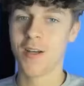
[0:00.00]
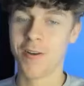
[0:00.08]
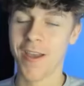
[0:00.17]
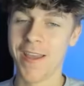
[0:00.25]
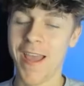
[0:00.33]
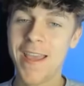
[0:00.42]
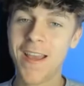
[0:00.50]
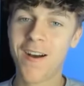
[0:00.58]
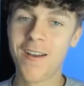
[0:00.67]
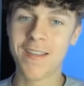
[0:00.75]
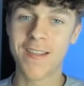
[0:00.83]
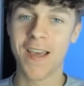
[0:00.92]
Okay,
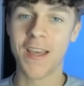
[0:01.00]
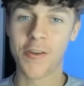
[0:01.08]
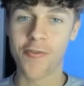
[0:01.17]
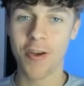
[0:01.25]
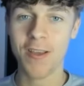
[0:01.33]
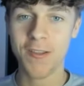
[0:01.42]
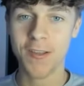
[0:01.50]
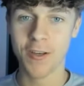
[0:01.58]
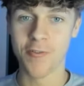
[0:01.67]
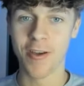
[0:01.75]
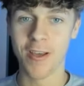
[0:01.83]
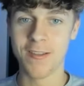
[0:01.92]
AI is getting crazier and
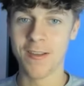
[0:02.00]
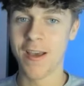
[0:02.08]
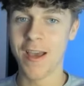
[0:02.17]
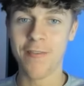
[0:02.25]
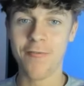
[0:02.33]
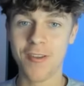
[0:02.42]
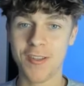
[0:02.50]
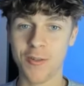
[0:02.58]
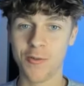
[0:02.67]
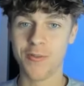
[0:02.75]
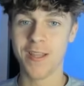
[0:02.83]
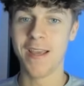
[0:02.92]
crazier every
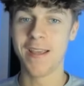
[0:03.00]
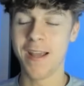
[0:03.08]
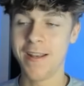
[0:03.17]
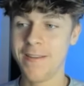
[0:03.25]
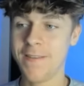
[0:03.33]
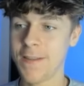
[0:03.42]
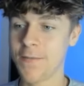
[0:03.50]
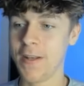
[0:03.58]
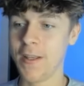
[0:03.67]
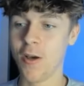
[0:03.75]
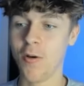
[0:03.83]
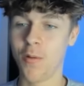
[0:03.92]
single day, and in this
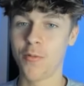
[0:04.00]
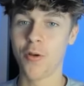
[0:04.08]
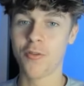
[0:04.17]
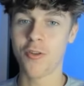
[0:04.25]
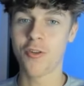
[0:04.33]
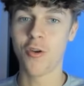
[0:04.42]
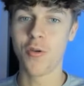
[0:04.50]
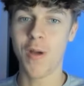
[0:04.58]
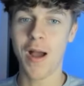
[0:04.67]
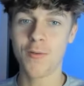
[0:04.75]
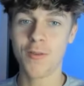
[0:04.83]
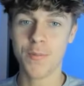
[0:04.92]
video, I'm going to show you
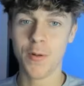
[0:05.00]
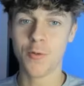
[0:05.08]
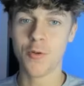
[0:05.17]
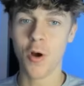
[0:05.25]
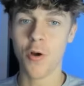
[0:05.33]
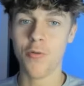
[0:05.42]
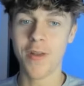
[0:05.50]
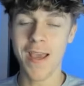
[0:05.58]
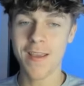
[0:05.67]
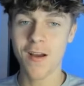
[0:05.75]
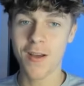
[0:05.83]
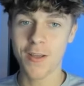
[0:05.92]
how to build your own
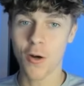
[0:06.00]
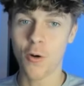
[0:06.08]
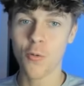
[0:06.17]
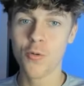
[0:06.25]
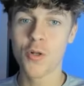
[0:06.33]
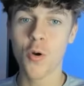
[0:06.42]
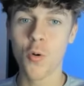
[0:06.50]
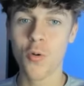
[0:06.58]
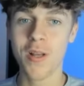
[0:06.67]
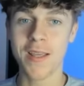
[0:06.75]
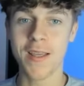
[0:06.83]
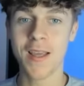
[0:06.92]
AI cold
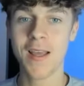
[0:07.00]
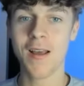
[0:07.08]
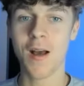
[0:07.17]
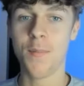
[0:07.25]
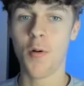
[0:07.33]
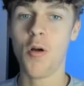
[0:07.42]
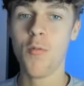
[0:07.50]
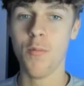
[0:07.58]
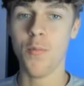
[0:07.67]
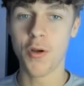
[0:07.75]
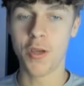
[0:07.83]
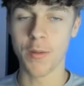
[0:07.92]
calling appointment
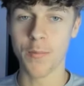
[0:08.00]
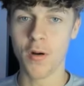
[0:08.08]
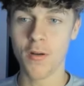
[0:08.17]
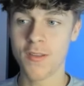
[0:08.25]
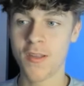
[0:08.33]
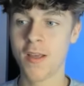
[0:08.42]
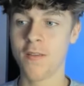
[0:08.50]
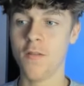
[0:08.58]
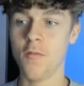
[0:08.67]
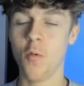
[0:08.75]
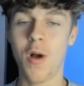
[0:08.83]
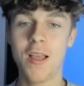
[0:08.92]
booking bot
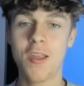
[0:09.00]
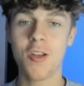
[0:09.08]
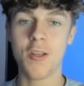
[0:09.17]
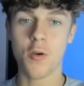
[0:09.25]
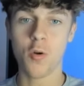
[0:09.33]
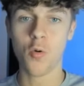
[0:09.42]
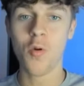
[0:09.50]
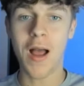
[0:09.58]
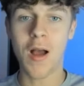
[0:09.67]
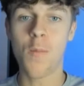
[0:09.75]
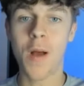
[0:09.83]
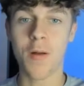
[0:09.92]
that will actually call
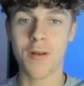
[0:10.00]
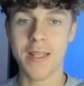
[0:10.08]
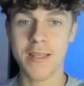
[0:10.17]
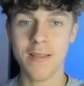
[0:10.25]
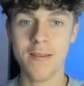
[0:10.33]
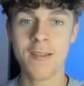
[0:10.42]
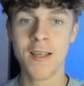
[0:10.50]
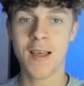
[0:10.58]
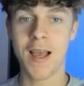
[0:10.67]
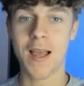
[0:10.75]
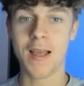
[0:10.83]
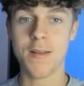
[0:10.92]
outbound leads
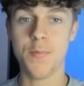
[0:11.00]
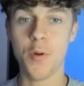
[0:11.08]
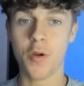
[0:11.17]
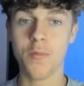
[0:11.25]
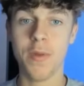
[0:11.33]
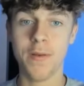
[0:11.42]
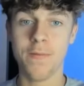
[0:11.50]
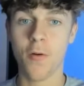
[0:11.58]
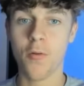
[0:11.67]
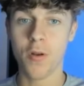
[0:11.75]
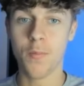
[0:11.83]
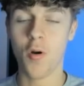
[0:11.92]
and book them in
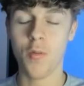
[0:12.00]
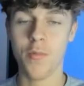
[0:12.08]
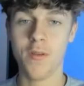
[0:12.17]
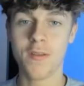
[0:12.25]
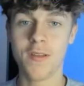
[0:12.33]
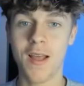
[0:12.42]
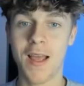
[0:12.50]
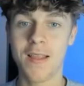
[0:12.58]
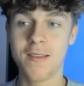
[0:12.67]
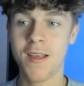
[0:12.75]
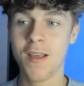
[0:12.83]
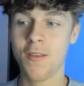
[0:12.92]
for an appointment.
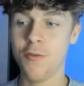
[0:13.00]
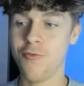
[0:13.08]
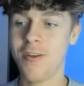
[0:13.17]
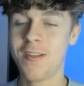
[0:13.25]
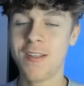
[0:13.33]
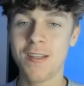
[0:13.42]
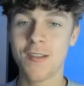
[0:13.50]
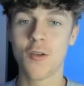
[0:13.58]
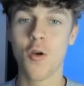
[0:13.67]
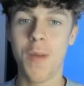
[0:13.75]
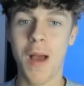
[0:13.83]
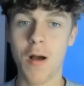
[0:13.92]
And the reason it's
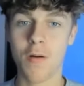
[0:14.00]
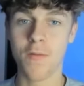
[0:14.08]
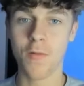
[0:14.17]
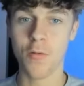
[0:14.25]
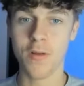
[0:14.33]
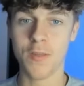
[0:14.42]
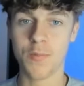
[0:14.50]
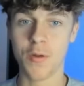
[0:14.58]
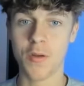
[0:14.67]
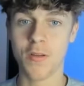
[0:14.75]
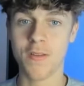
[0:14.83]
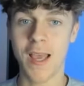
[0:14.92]
so powerful is
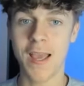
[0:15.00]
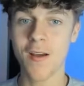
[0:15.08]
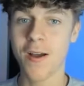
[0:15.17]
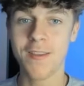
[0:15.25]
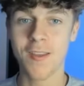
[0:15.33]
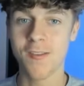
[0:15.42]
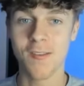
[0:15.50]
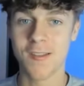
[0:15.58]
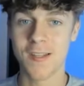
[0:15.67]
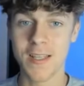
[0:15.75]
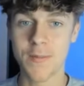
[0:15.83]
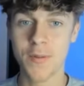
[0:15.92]
because AI doesn't
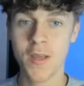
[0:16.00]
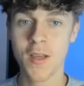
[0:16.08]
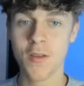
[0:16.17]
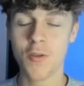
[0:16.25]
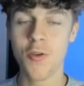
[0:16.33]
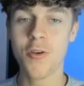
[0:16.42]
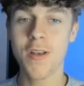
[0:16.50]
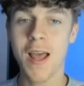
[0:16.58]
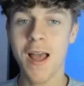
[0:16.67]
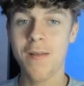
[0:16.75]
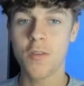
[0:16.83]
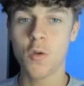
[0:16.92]
sleep. You can
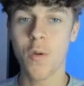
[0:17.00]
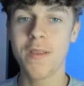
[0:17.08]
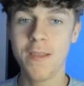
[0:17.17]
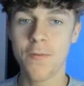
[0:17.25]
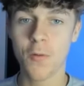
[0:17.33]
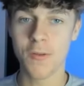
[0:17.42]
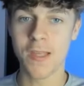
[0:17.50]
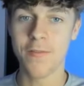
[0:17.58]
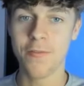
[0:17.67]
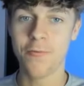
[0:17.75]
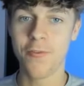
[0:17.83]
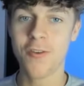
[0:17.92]
have a 24
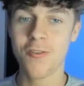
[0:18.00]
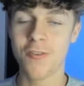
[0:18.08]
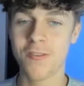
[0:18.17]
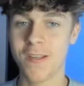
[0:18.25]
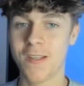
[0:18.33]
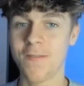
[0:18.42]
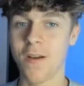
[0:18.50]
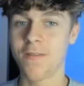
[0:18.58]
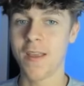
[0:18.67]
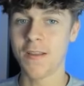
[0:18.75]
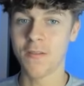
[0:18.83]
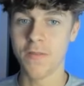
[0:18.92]
7, 365
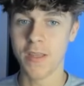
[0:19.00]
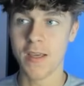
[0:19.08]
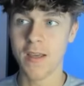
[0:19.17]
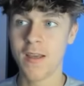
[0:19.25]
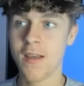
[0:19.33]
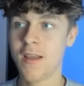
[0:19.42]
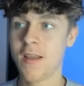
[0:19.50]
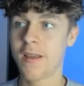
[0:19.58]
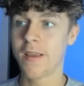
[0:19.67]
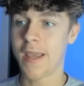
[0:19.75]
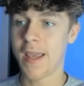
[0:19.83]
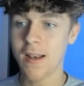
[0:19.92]
days of the year
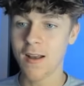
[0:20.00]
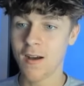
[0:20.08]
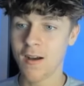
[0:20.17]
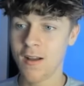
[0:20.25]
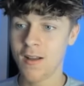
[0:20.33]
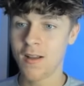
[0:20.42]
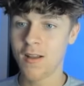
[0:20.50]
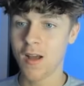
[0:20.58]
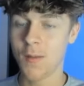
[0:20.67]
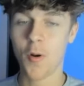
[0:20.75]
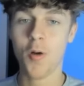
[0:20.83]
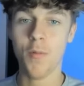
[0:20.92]
killer
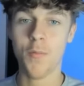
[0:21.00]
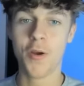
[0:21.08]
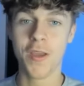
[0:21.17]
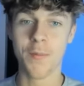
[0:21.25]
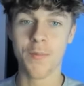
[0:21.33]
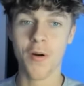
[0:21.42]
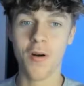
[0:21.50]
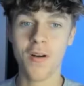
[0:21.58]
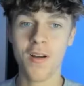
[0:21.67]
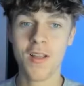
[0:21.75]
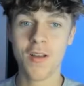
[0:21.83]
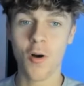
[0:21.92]
appointment booking
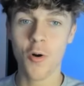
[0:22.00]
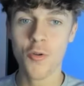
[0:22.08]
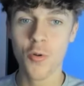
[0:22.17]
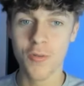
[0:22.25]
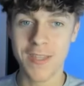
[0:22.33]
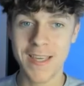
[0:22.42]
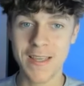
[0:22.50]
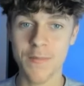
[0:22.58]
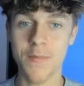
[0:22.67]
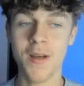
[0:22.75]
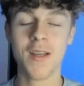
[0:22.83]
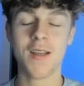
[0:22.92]
bot on your
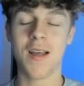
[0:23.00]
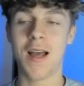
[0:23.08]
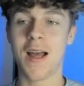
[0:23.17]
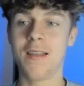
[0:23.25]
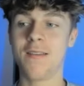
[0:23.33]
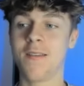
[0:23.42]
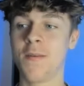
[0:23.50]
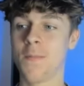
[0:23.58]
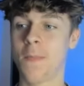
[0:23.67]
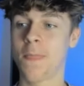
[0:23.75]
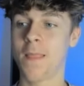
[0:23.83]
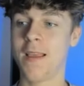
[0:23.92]
team. And
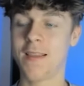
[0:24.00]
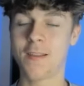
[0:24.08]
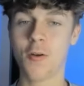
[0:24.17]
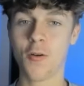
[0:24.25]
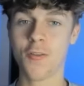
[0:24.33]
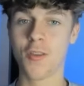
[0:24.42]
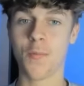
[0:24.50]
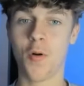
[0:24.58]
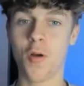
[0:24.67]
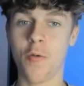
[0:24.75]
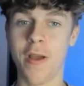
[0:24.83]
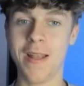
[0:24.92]
it's gotten to the
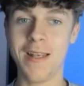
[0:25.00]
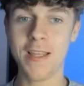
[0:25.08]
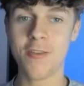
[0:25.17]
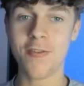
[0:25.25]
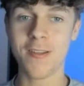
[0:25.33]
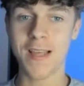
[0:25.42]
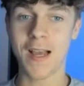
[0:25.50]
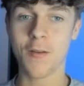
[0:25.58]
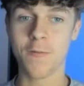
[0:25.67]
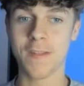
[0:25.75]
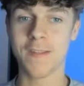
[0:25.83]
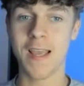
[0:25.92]
point where it literally
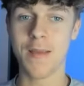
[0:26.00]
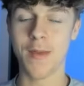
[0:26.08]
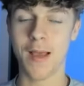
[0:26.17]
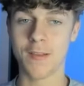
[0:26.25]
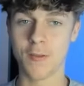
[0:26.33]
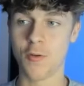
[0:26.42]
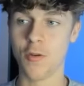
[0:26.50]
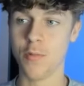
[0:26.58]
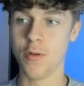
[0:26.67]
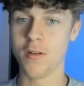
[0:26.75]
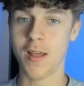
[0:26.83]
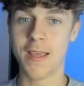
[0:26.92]
sounds the same as a
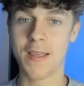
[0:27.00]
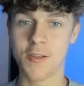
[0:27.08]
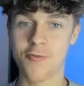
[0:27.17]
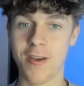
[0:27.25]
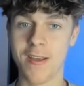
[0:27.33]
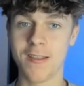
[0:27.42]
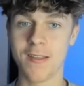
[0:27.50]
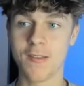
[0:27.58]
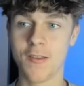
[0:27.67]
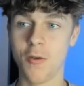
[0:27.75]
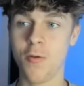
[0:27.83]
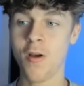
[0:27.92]
human. Like, it's crazy.
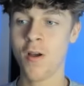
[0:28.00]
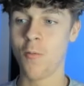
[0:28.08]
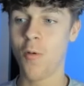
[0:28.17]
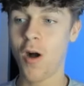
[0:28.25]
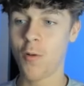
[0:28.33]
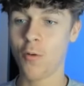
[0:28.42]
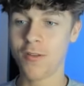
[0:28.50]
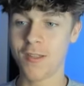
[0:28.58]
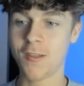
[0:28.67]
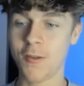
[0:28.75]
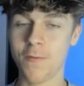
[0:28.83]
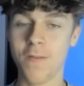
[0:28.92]
So what I
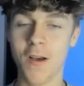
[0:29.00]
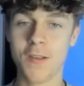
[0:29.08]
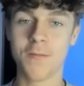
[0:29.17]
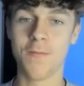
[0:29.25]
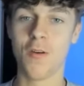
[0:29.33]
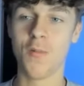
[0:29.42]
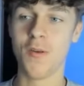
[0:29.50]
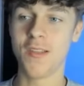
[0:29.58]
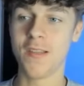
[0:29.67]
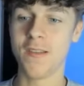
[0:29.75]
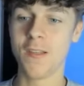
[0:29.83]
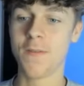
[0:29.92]
wanted to do first and foremost
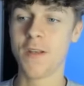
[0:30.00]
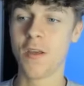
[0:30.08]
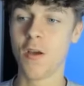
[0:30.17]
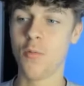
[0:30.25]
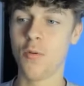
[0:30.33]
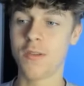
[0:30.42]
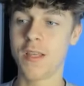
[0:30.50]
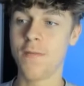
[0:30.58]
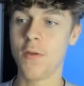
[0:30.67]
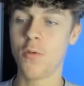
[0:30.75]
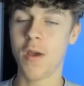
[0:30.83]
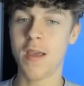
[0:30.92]
in this video was give
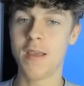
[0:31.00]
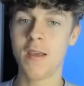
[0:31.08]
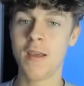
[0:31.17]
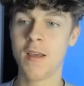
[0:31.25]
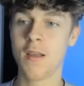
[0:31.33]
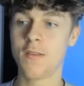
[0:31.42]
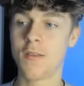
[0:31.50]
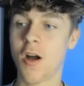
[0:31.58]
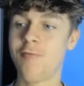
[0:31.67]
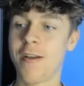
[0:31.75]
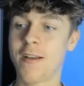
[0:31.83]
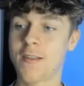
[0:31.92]
you a
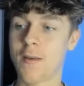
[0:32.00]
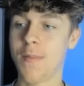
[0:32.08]
direct